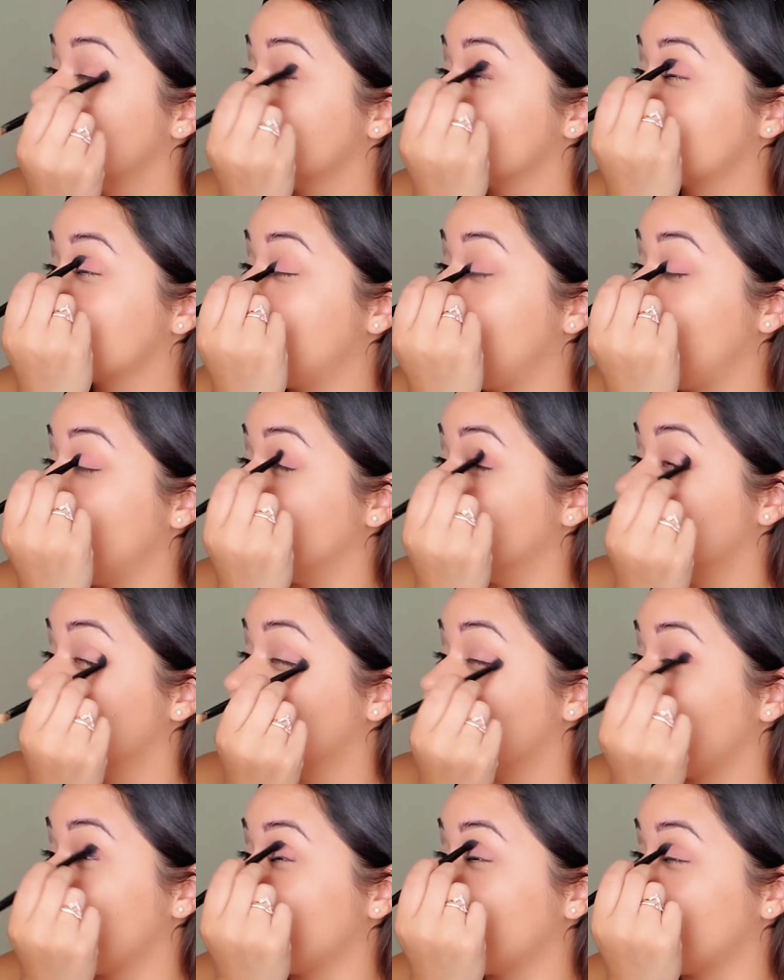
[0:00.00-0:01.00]
color
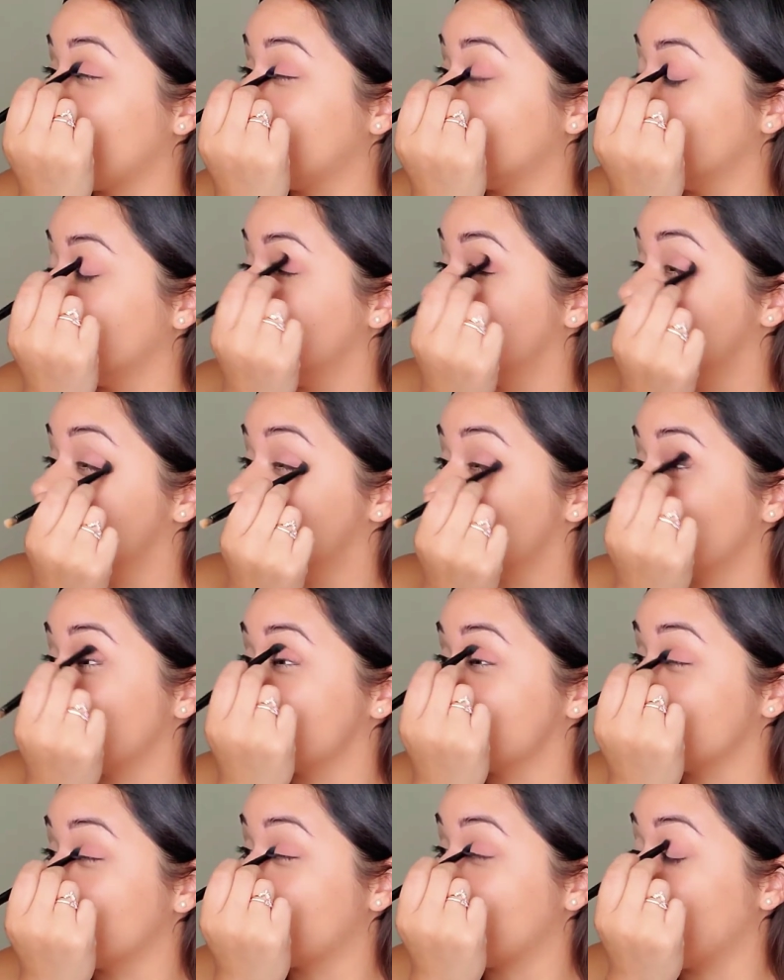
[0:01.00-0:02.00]
on my lids as far as
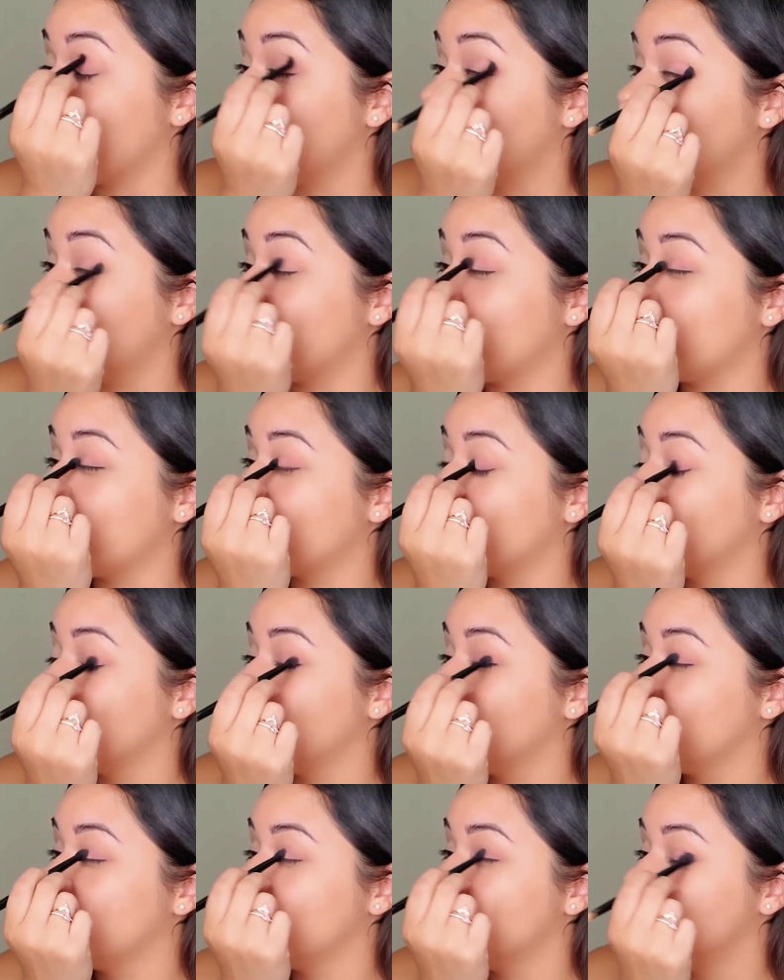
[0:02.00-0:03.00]
like any like
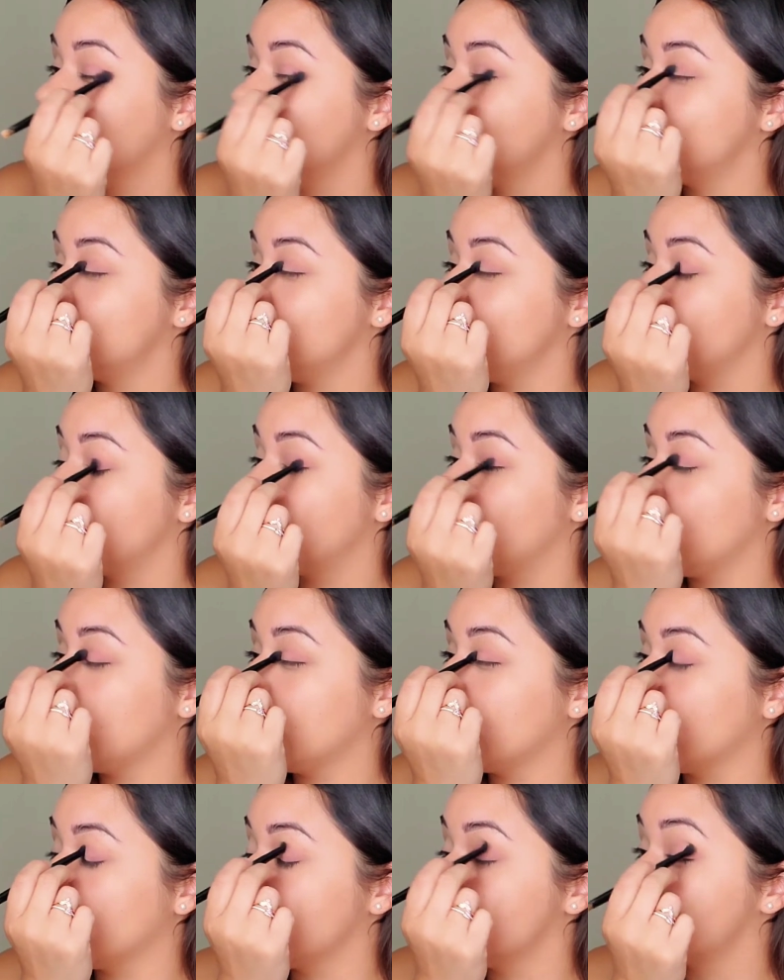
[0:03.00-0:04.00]
deep
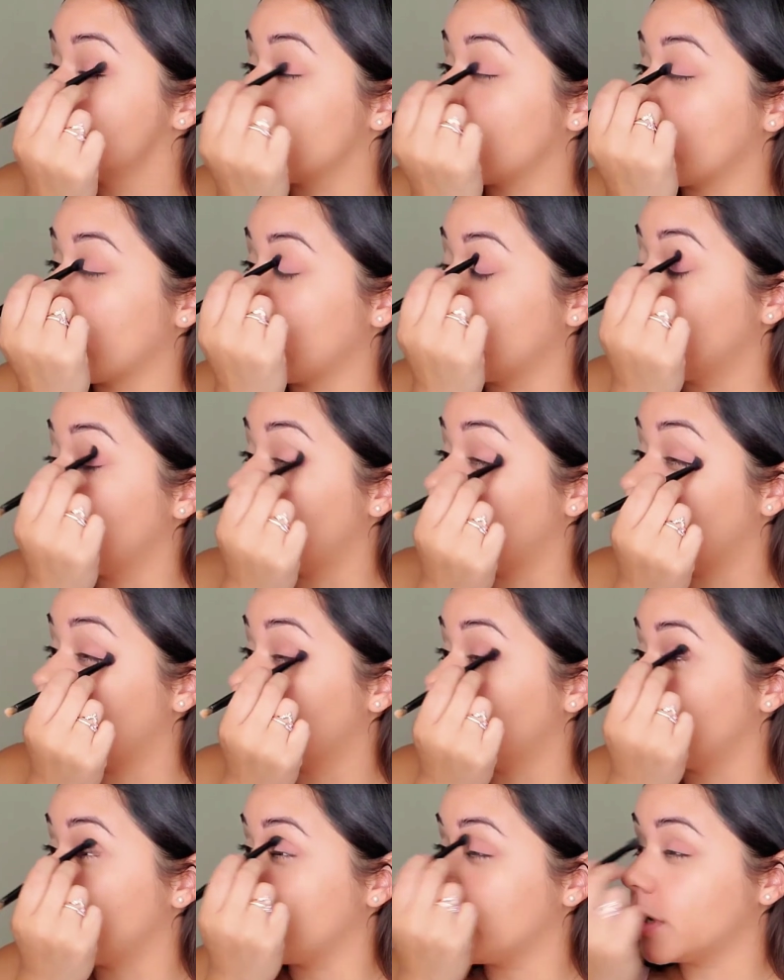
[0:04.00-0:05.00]
colors or any like
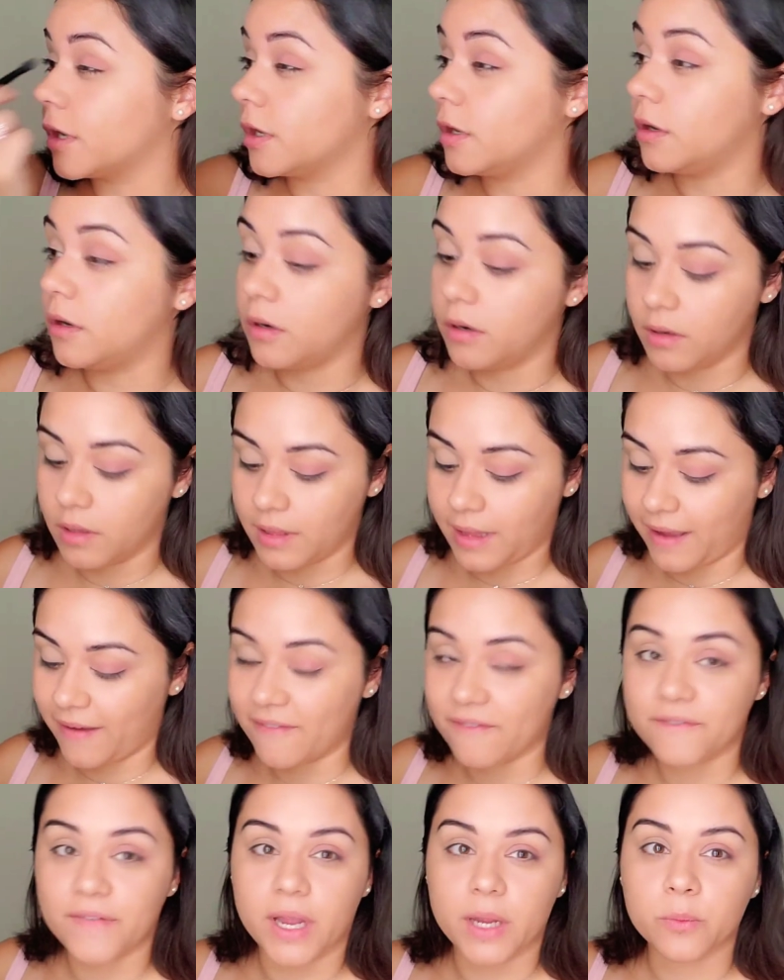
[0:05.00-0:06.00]
real like
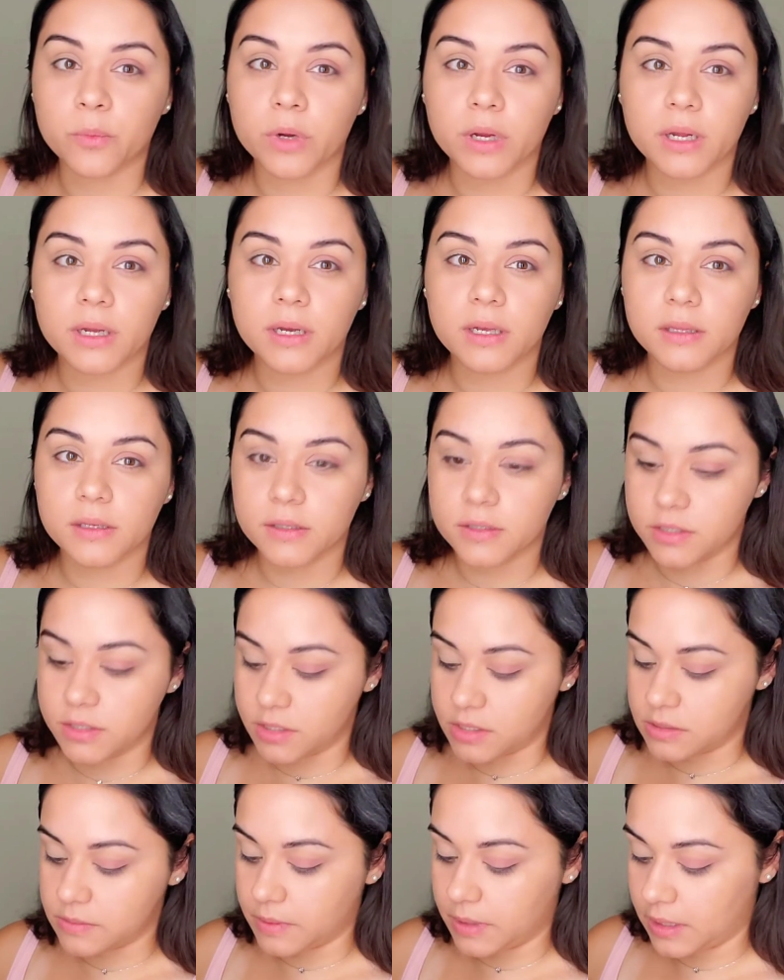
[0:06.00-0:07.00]
vibrant colors,
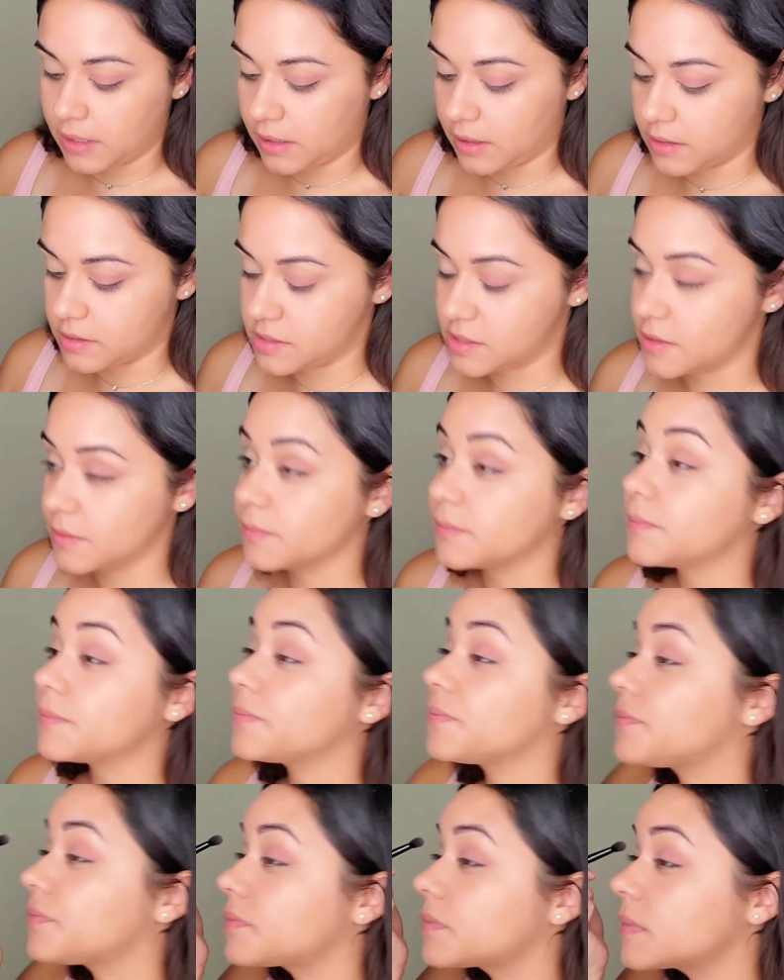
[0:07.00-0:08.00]
just because
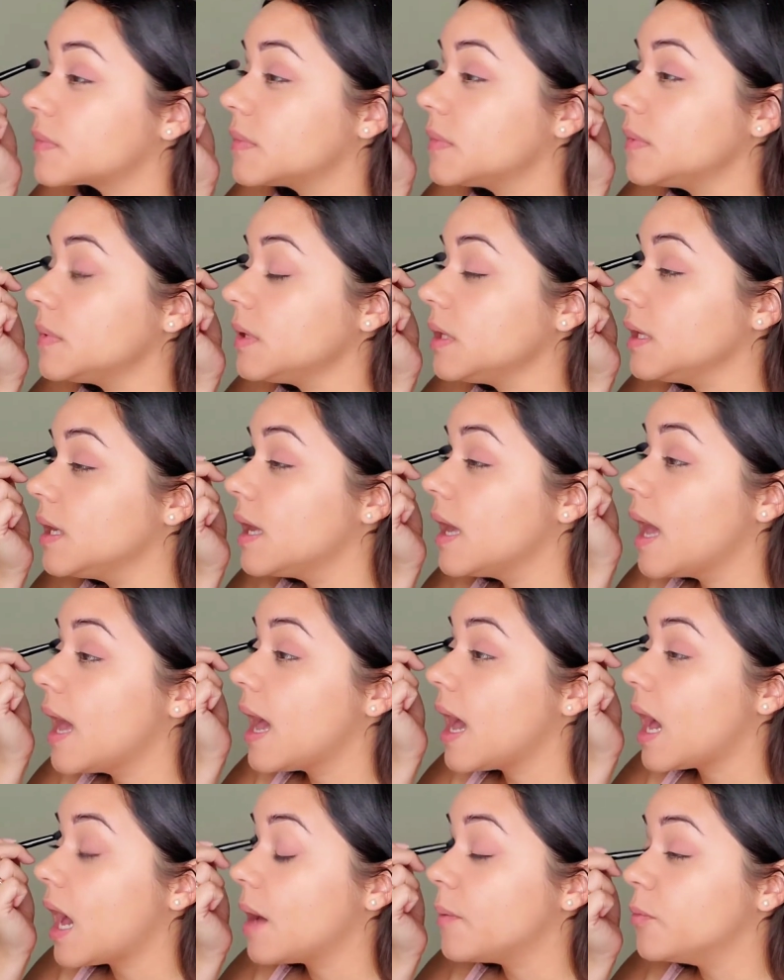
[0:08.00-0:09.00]

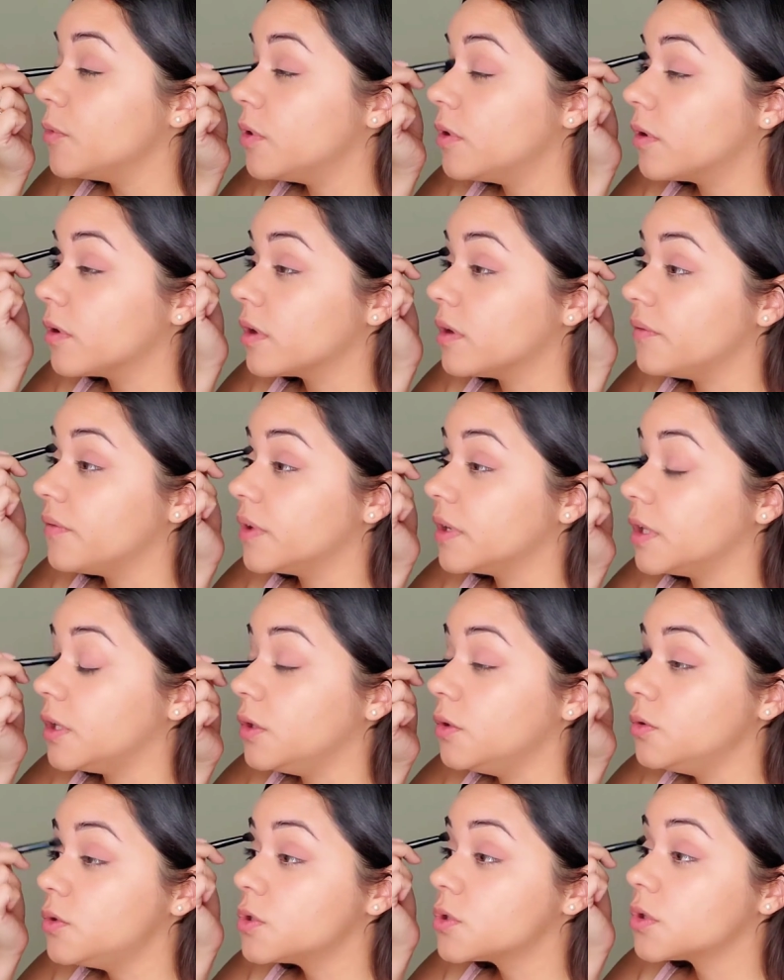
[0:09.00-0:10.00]
I'm more of a
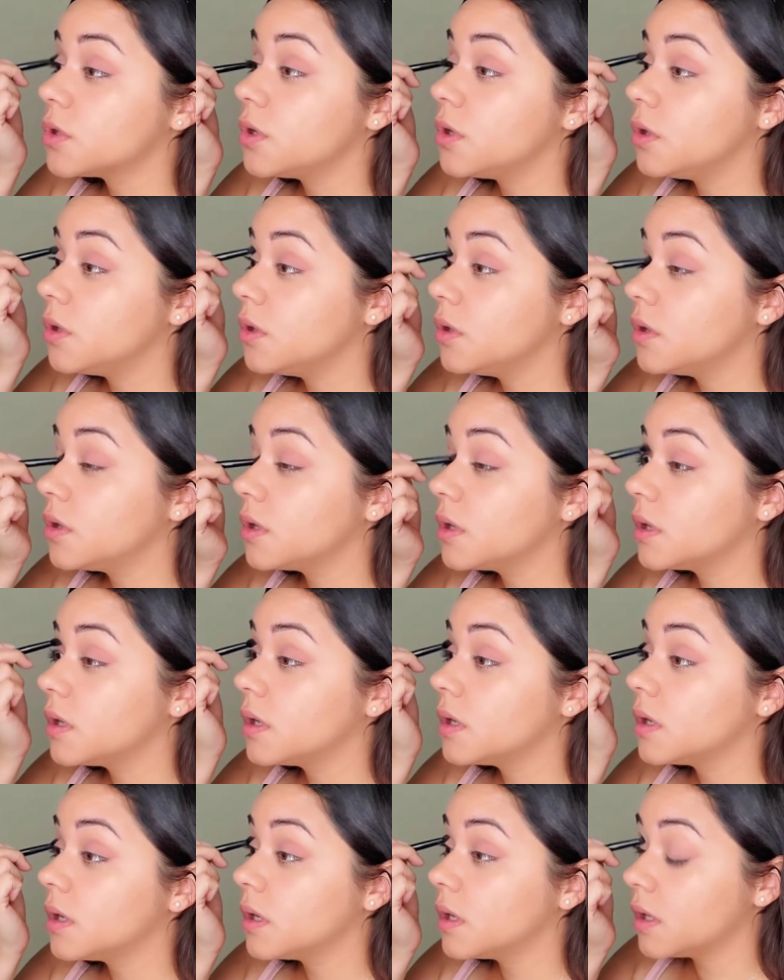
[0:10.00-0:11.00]
neutral
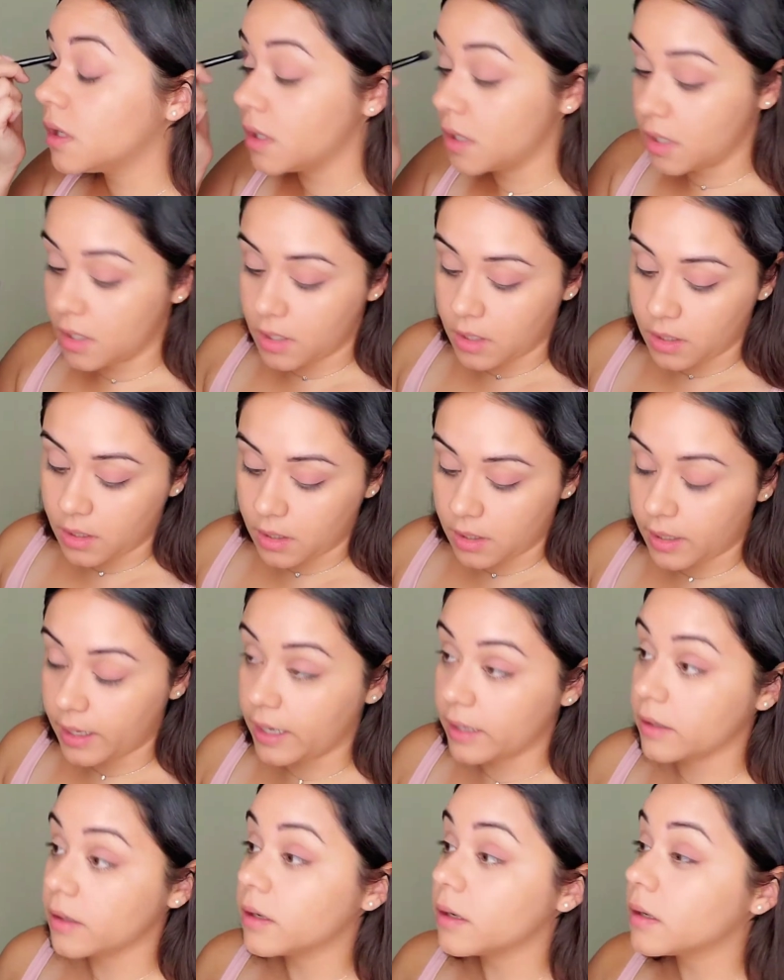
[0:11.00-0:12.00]

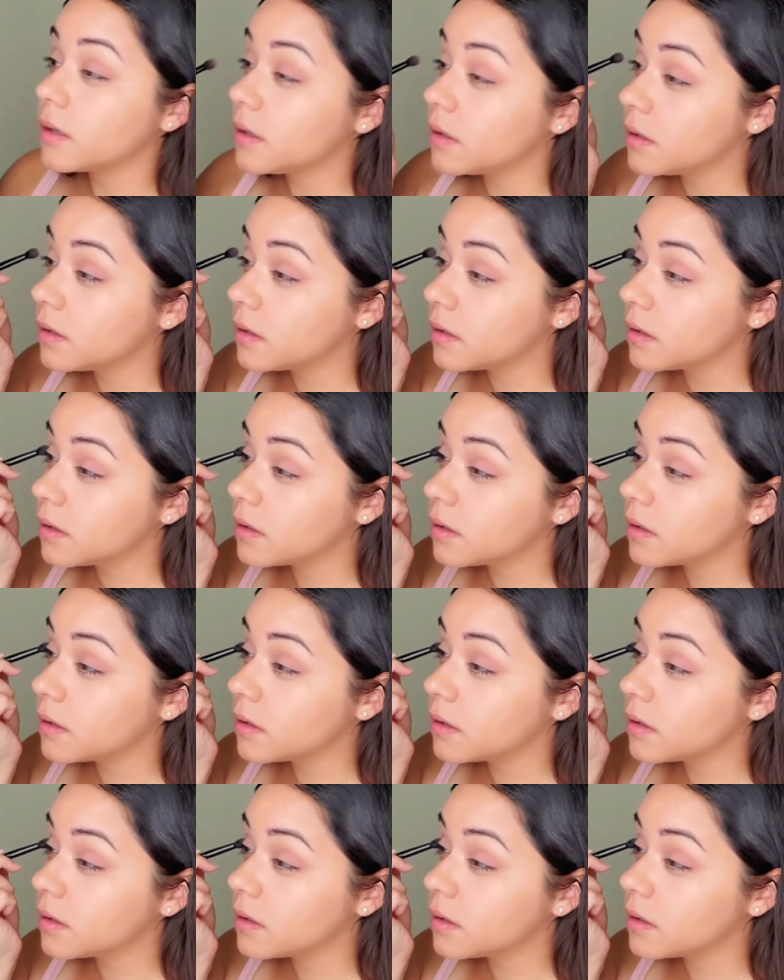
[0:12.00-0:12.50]
kind of girl.